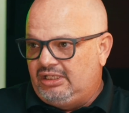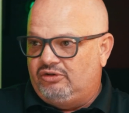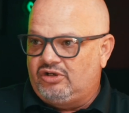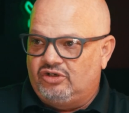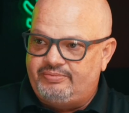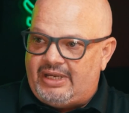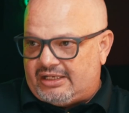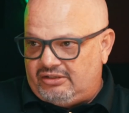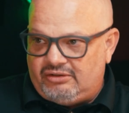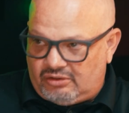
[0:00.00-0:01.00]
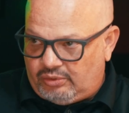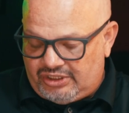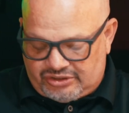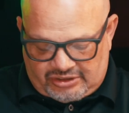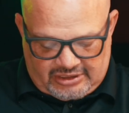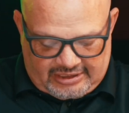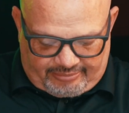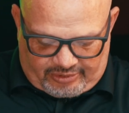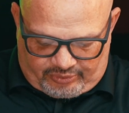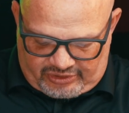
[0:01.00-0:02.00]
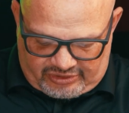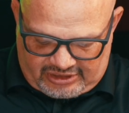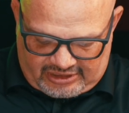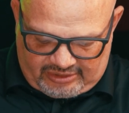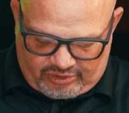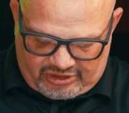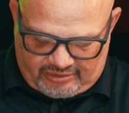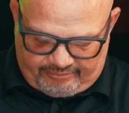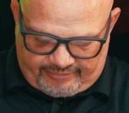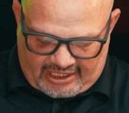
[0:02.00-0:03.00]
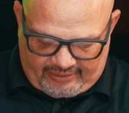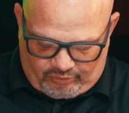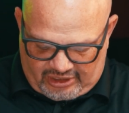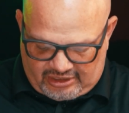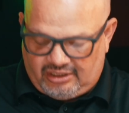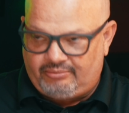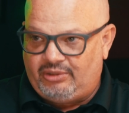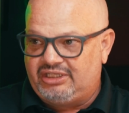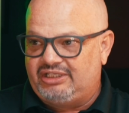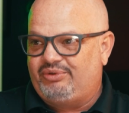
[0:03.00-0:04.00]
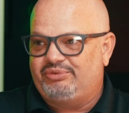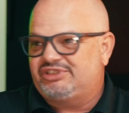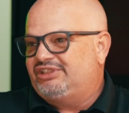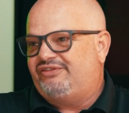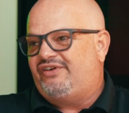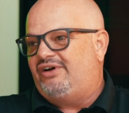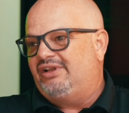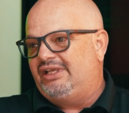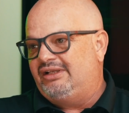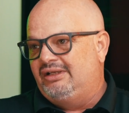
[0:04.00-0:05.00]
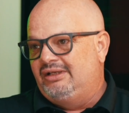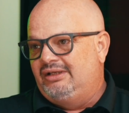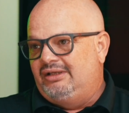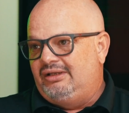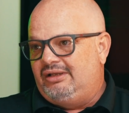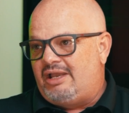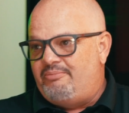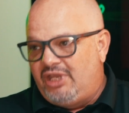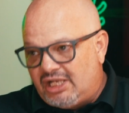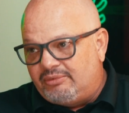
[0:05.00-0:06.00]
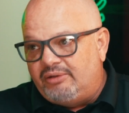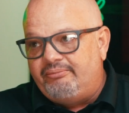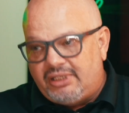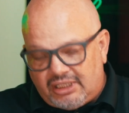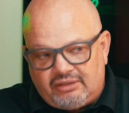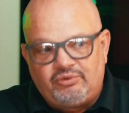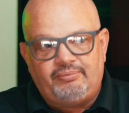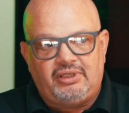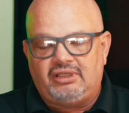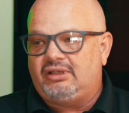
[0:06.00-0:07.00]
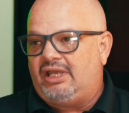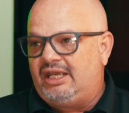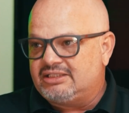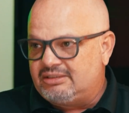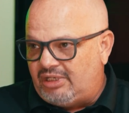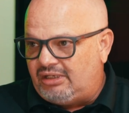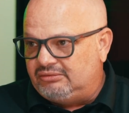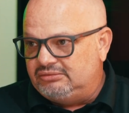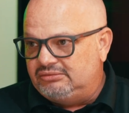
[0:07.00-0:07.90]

It goes back to your equation. But when you're dealing with your bi-weekly or monthly, we would still fall in a minimum bid would be X amount.